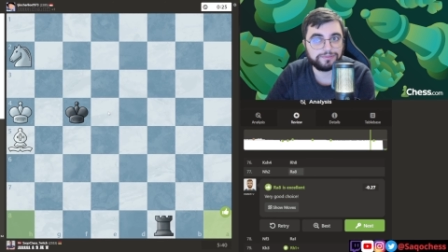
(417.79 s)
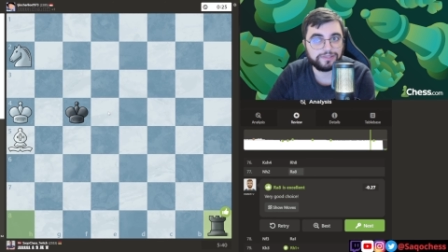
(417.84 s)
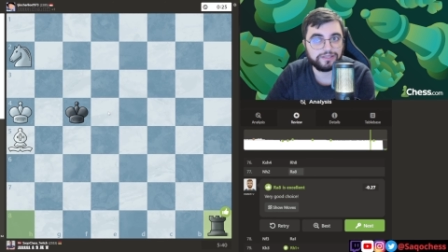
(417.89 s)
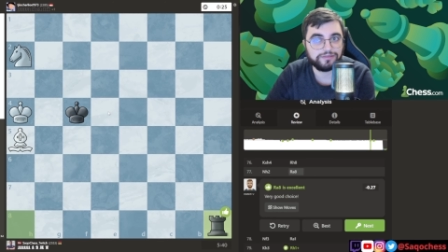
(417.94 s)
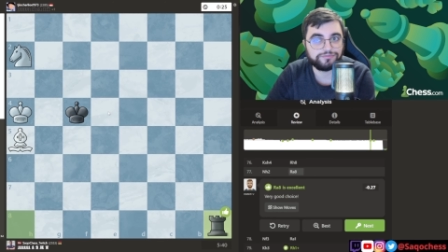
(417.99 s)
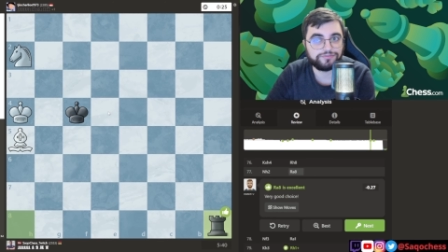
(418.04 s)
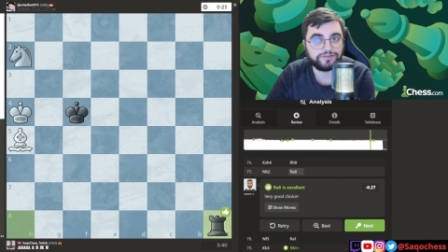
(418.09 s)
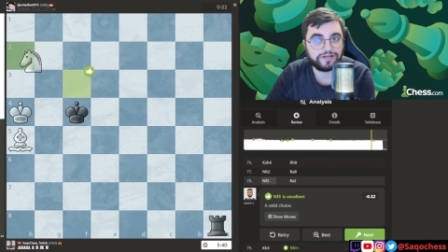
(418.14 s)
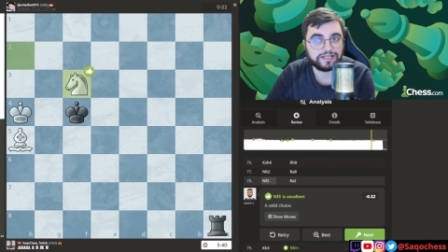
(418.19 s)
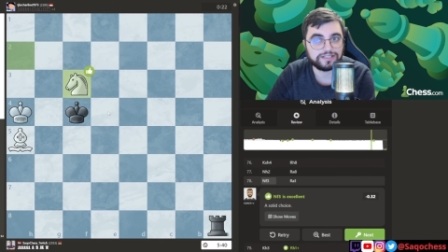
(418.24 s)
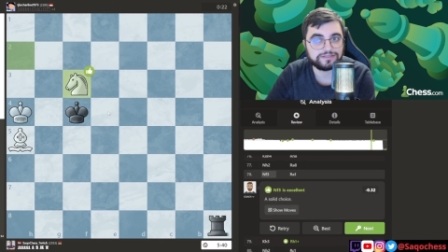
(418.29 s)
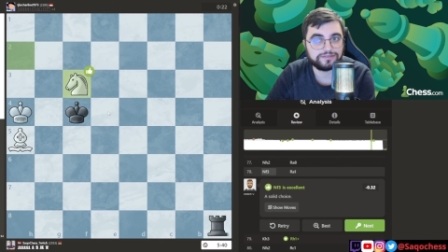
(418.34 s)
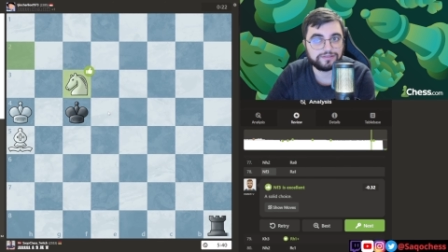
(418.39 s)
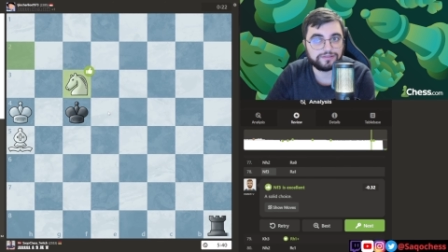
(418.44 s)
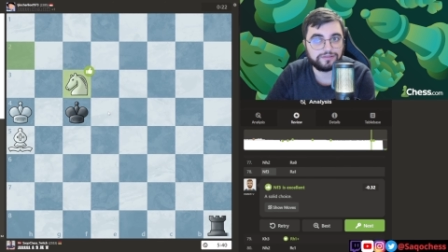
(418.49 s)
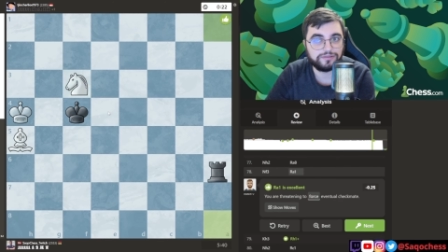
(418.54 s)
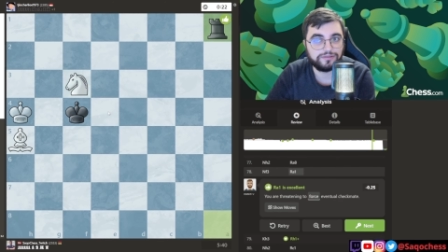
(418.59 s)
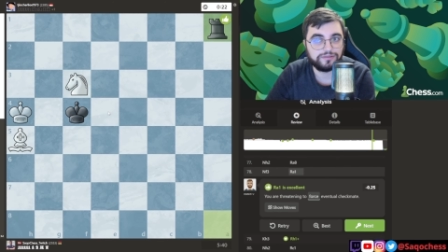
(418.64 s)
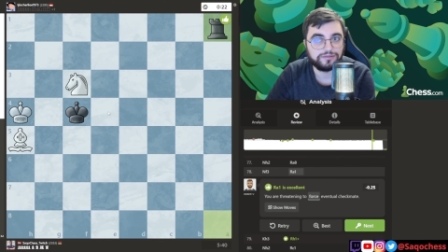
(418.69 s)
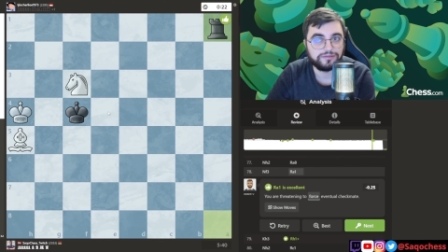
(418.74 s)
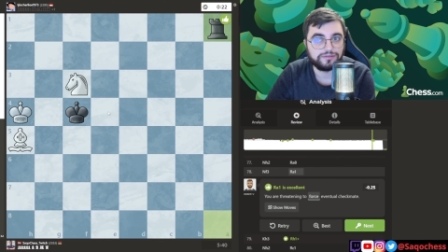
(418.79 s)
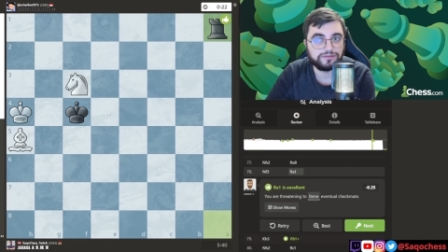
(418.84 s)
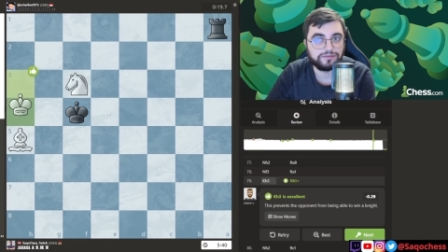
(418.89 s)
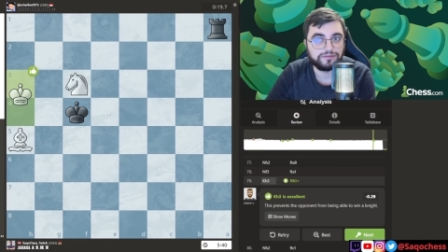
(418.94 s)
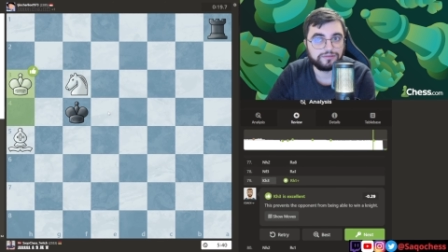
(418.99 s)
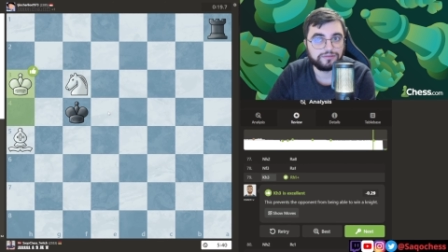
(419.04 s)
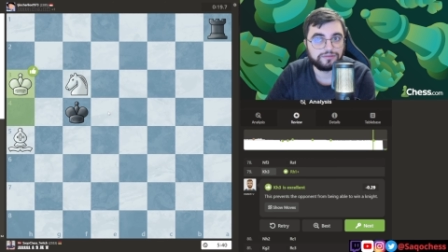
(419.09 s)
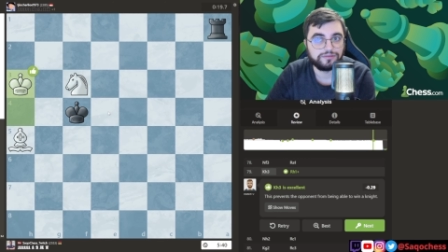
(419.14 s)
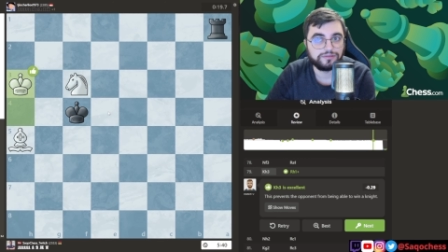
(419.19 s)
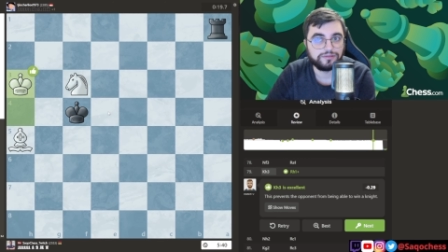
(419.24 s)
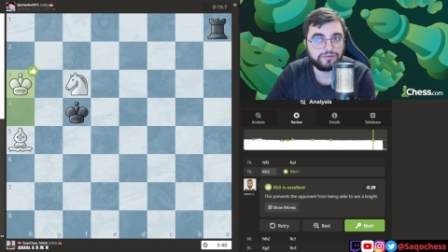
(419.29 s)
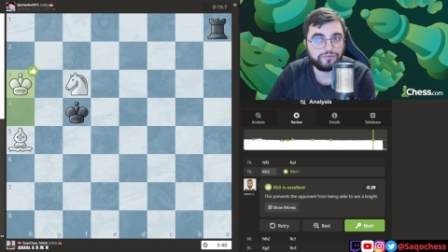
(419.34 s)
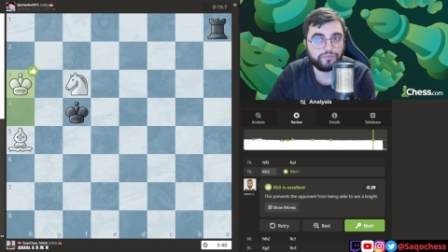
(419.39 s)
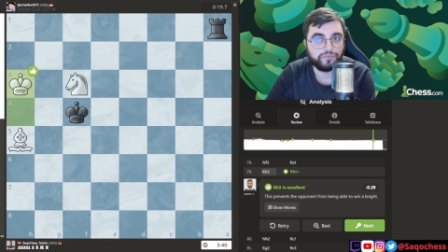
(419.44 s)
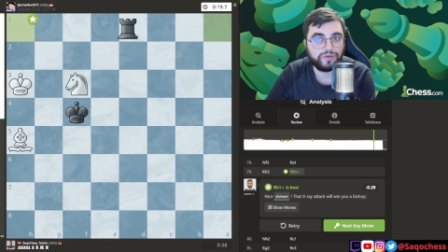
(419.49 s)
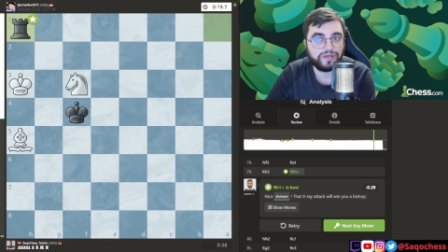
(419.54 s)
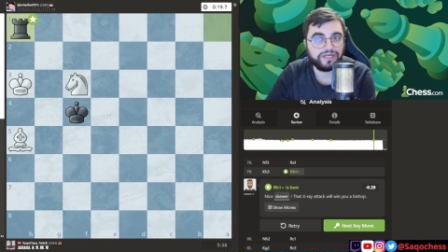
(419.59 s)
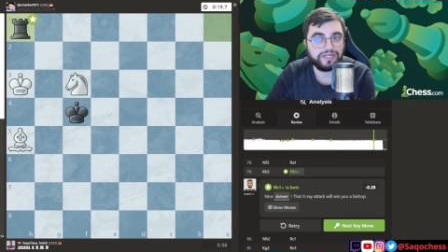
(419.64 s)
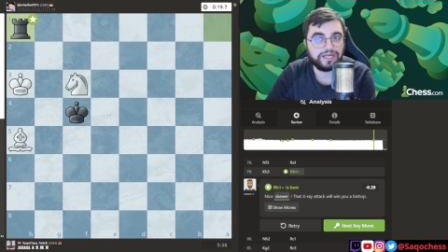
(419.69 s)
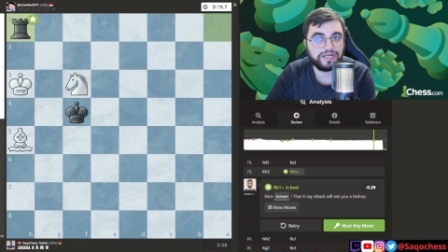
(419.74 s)
play faster
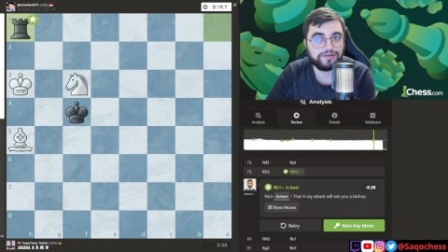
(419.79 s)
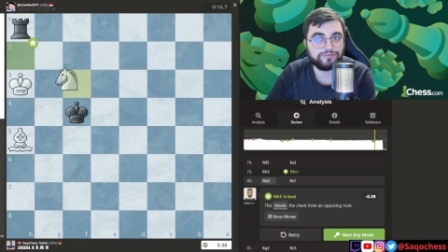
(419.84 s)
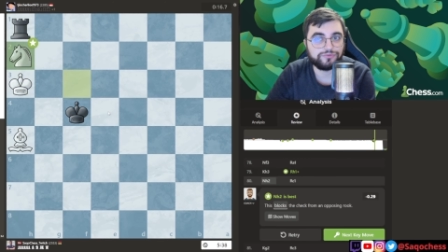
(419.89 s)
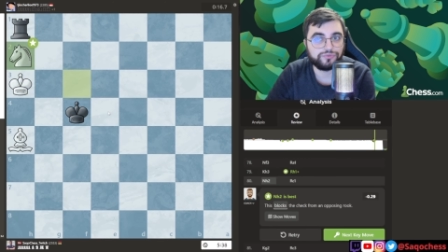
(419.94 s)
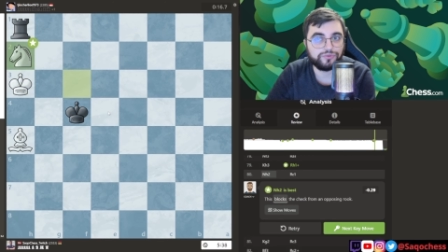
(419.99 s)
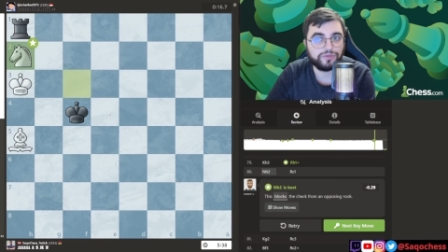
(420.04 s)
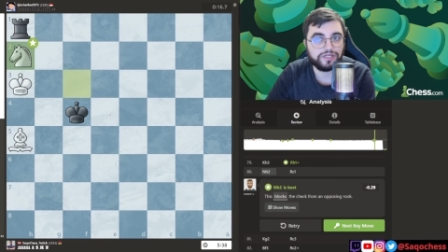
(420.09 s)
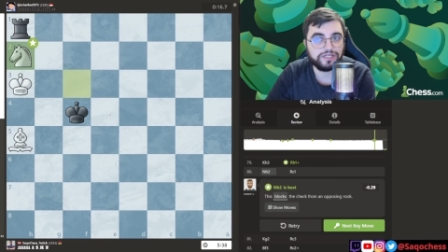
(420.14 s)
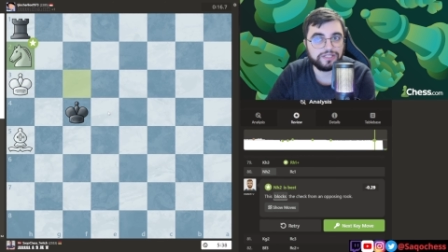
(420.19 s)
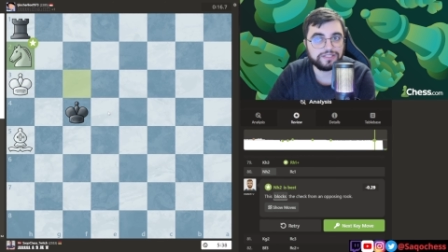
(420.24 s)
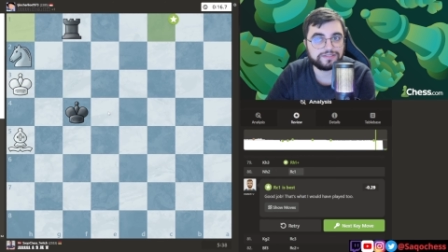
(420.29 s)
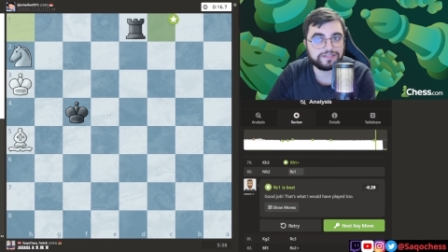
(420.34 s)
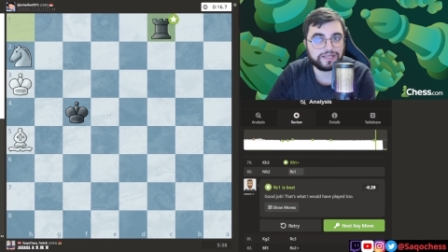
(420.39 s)
when he have 20